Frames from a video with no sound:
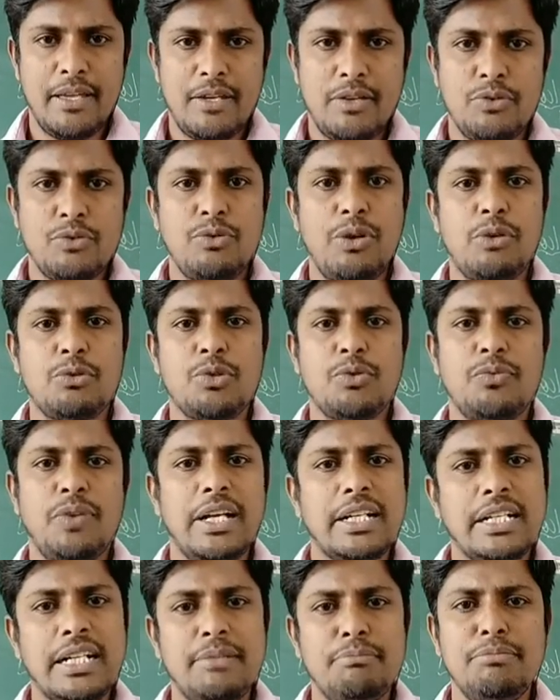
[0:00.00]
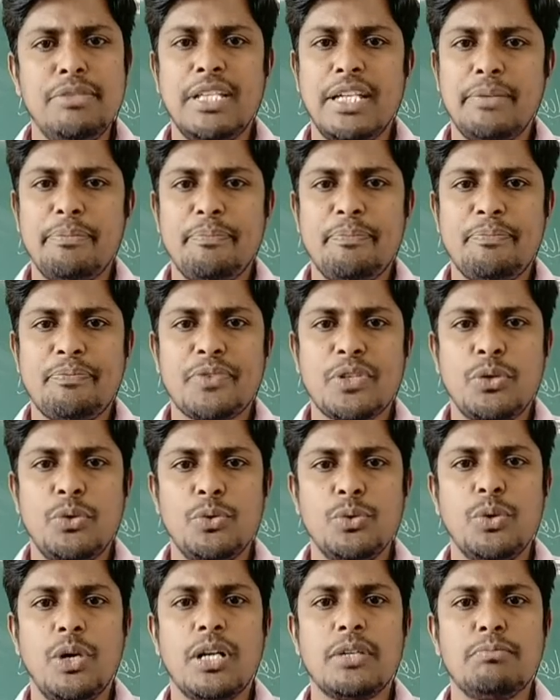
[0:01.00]
You have to welcome them
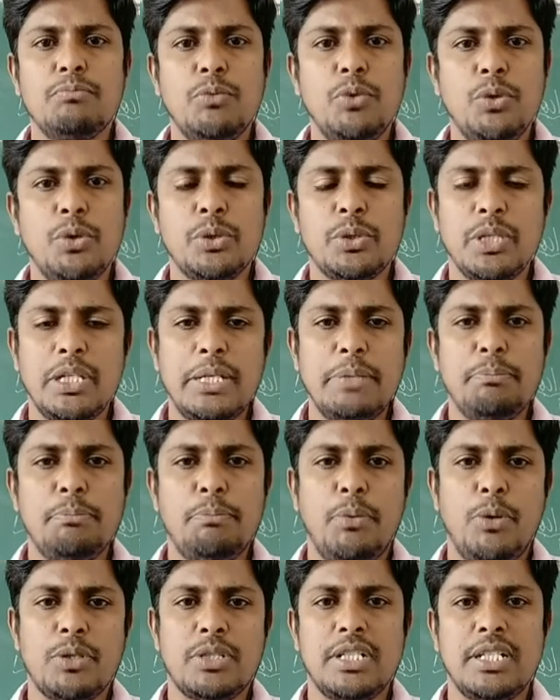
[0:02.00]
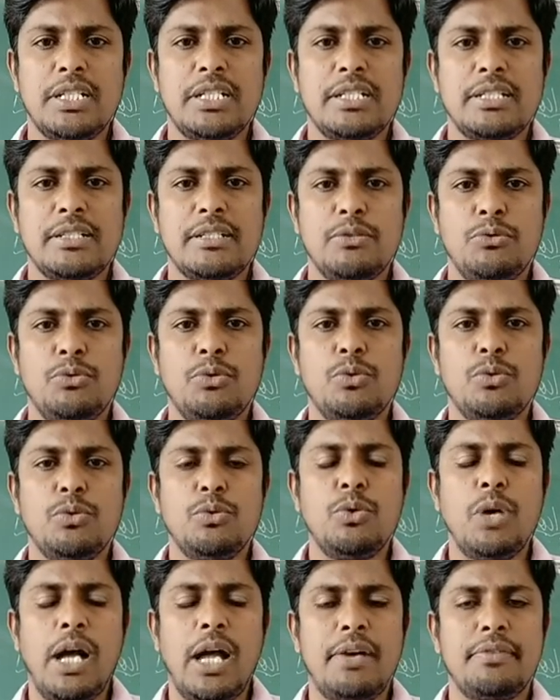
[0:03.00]
who are more important
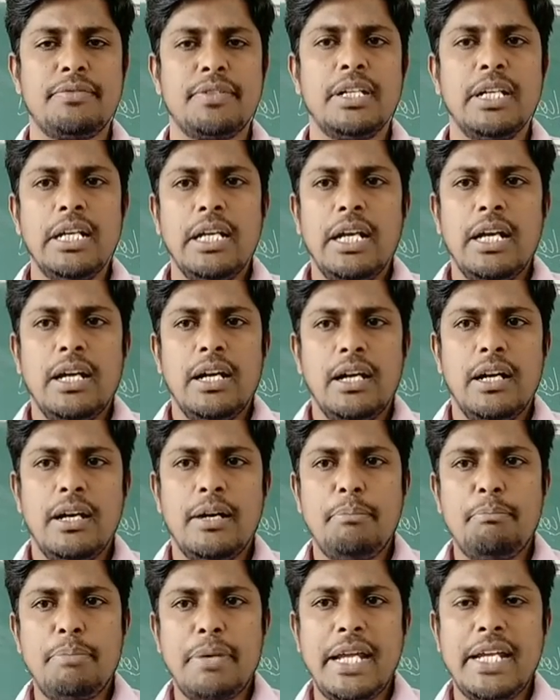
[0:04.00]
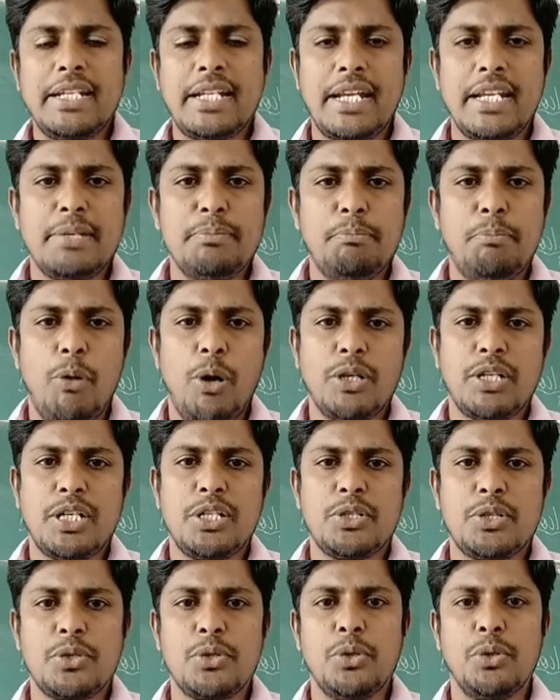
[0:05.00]
who have played an
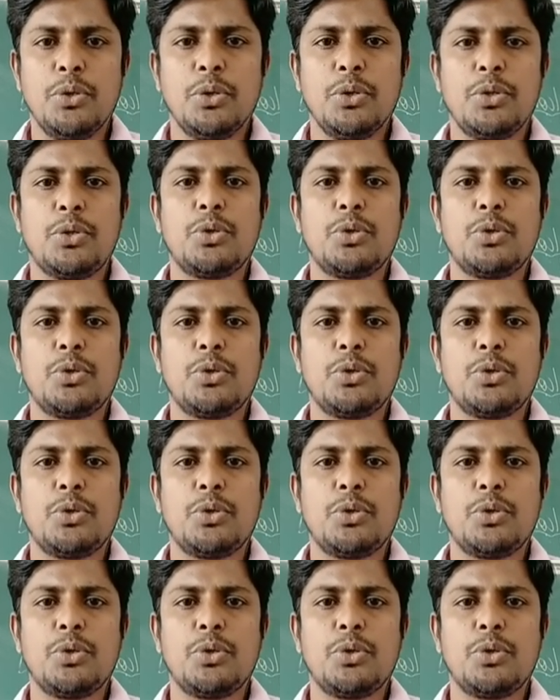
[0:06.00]
important role